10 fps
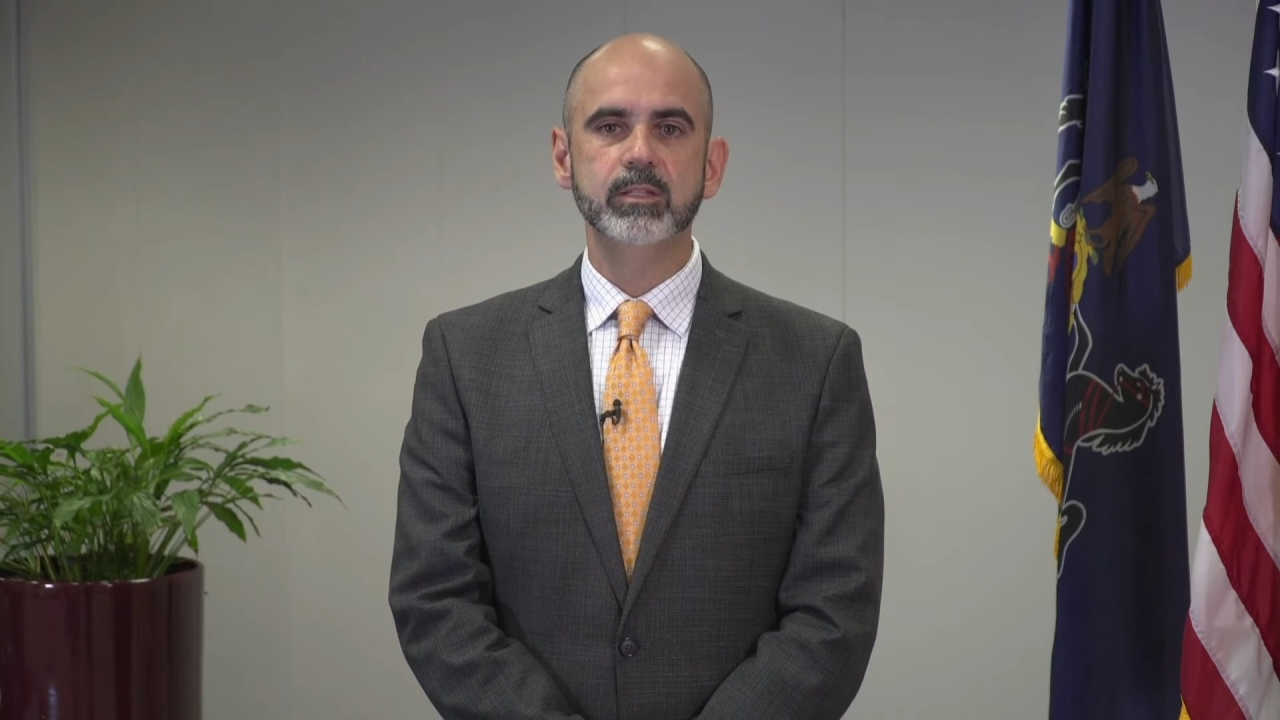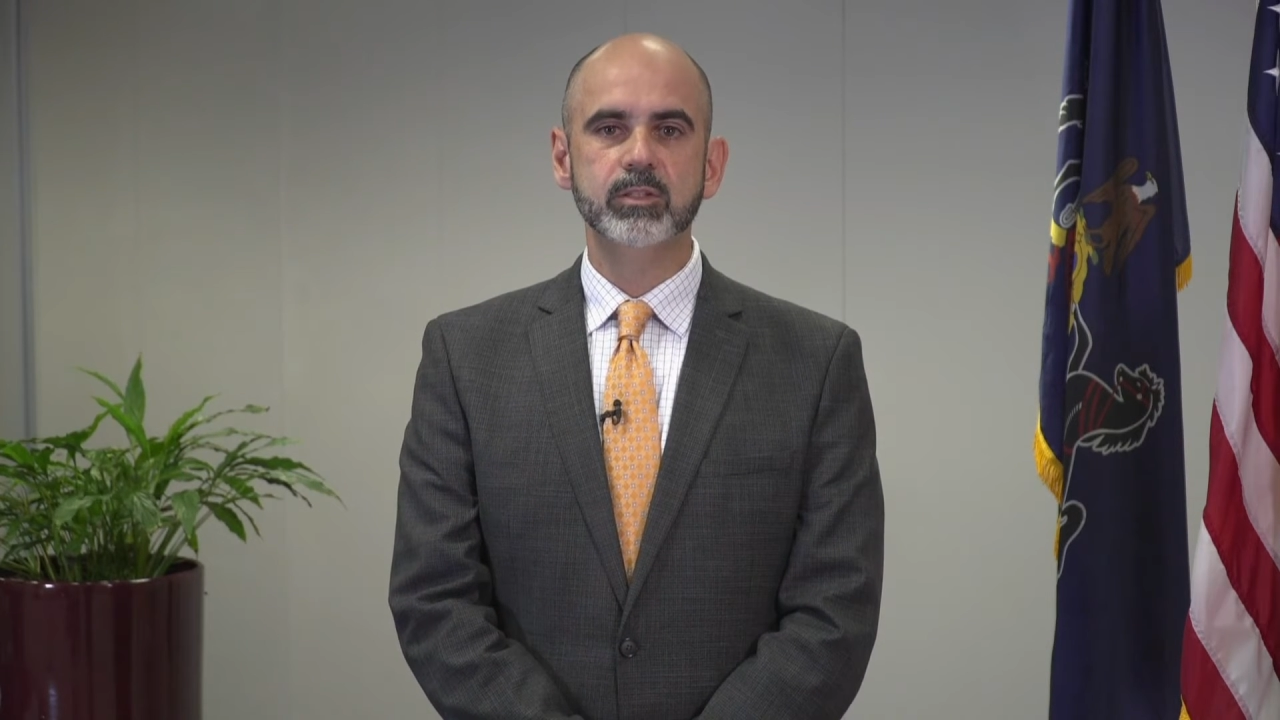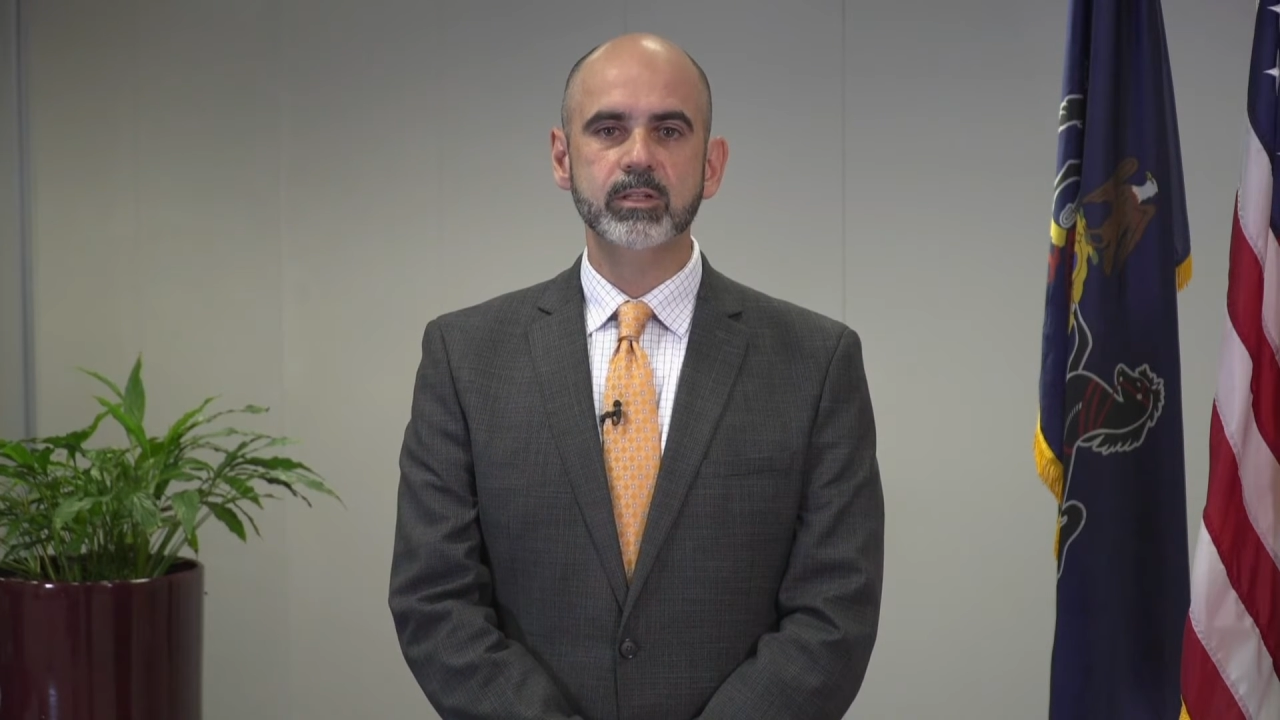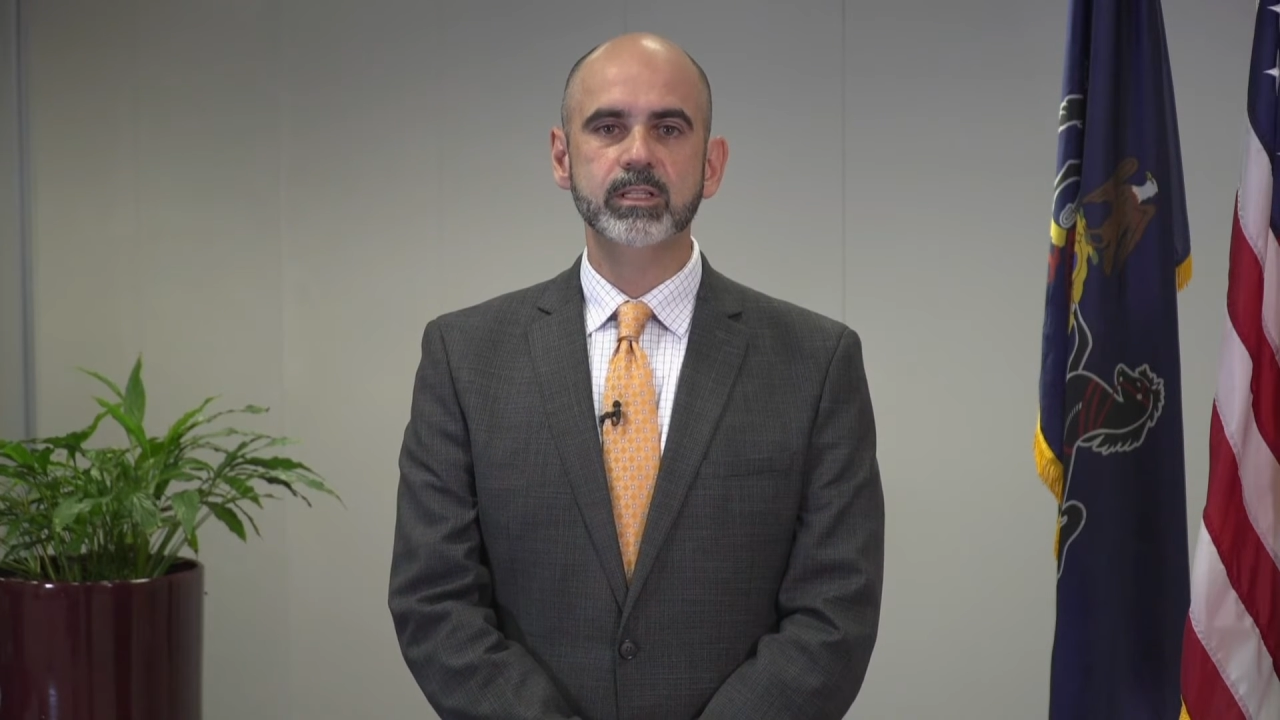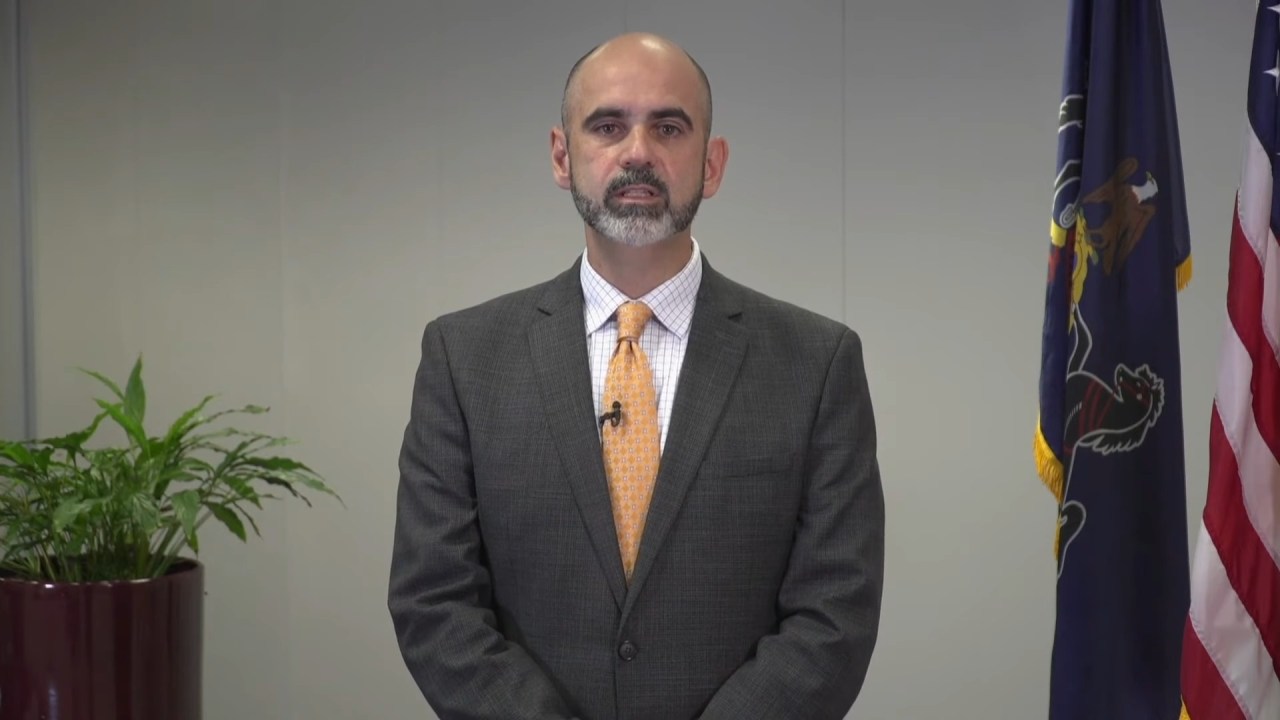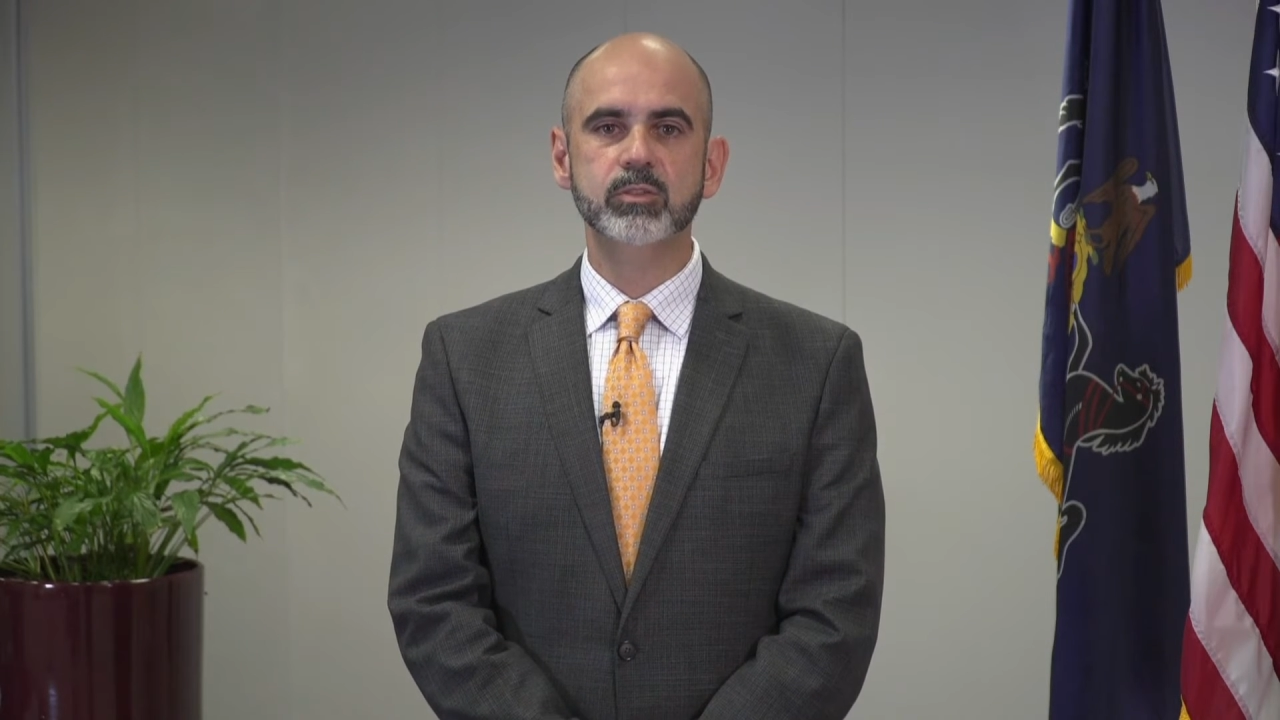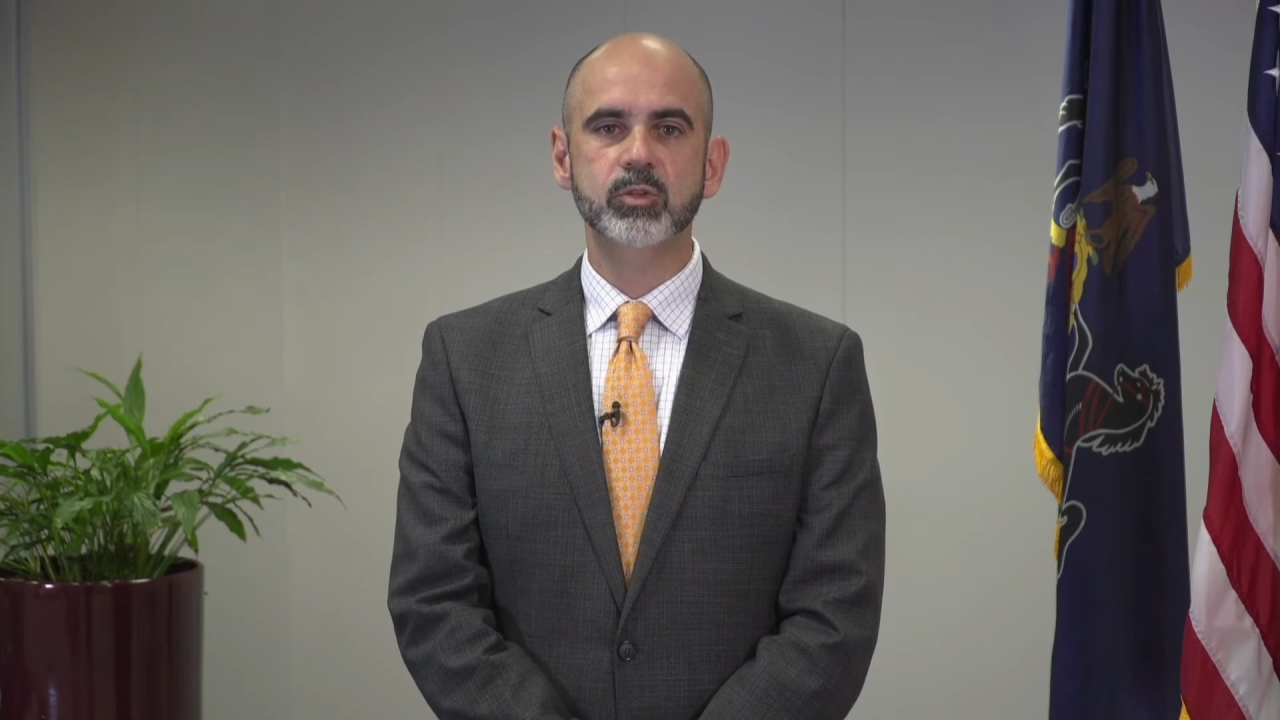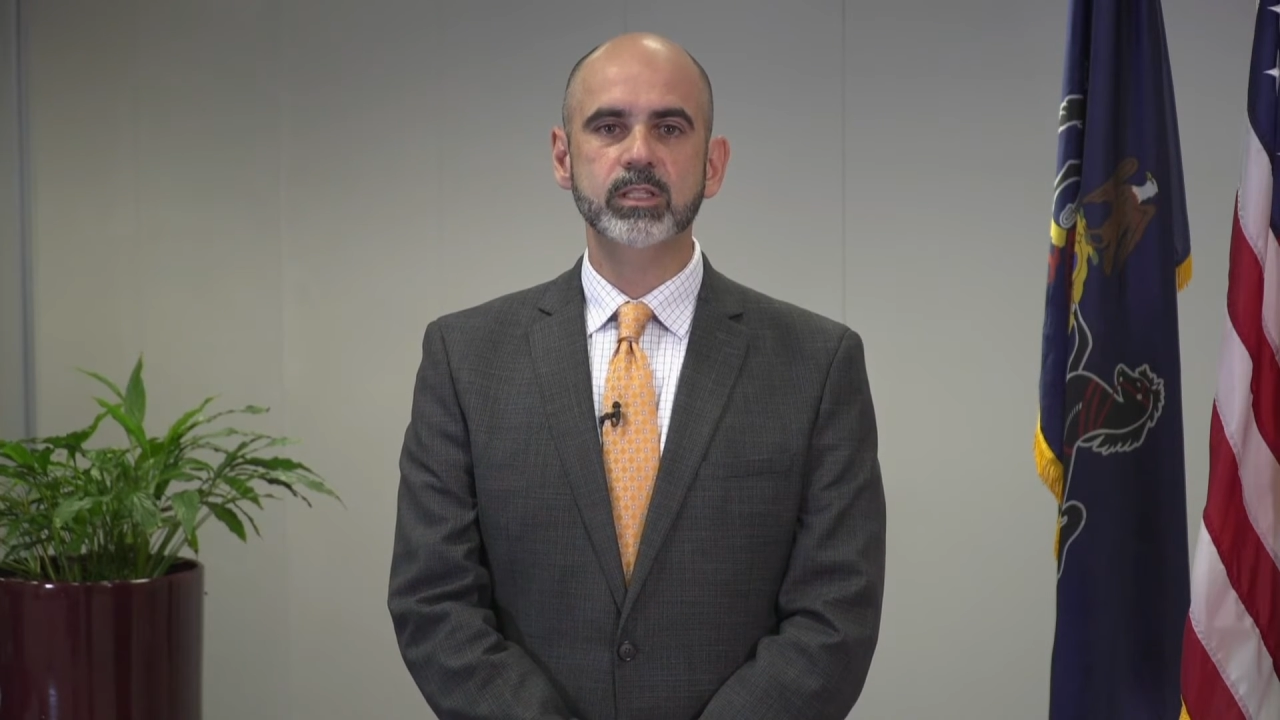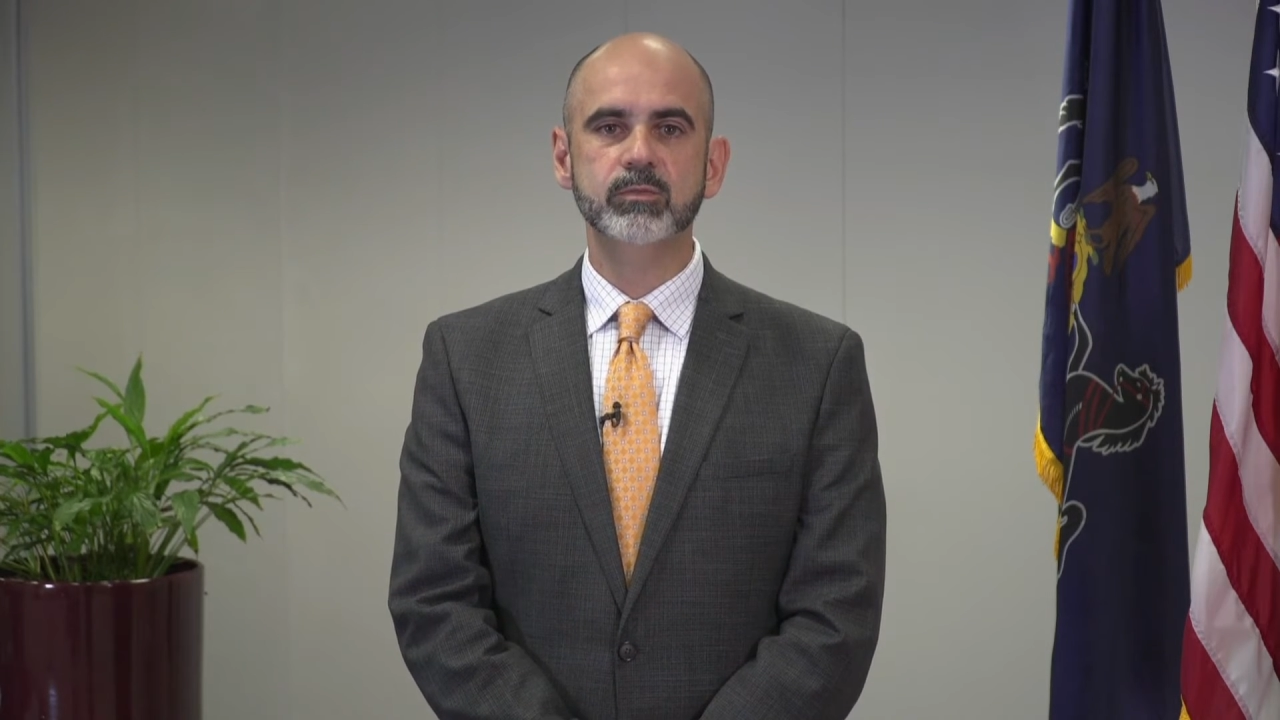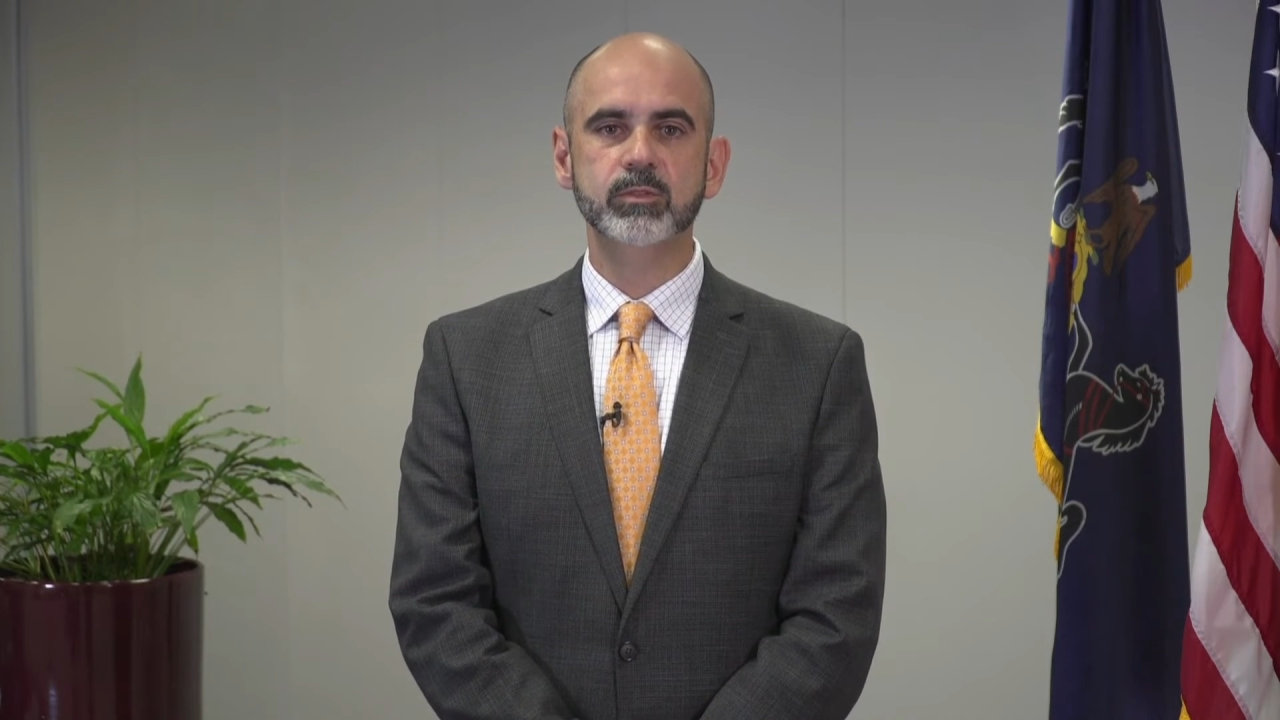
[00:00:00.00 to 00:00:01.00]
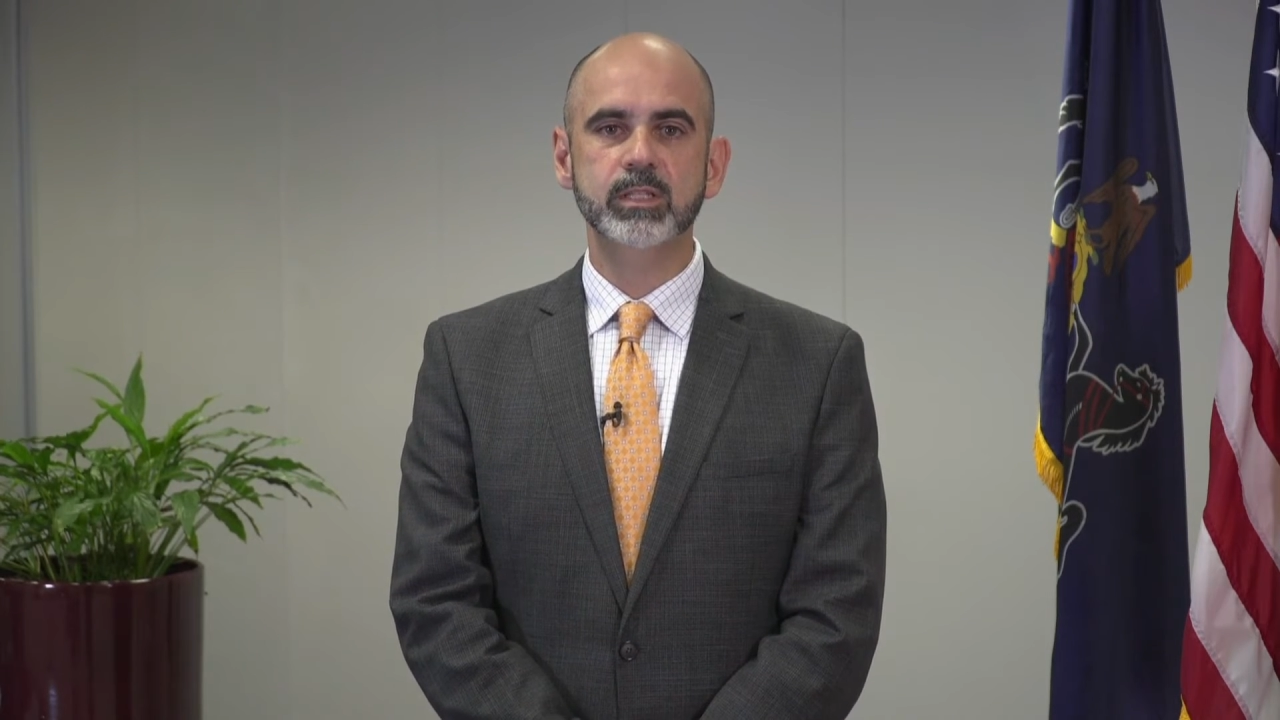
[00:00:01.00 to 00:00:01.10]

During this stressful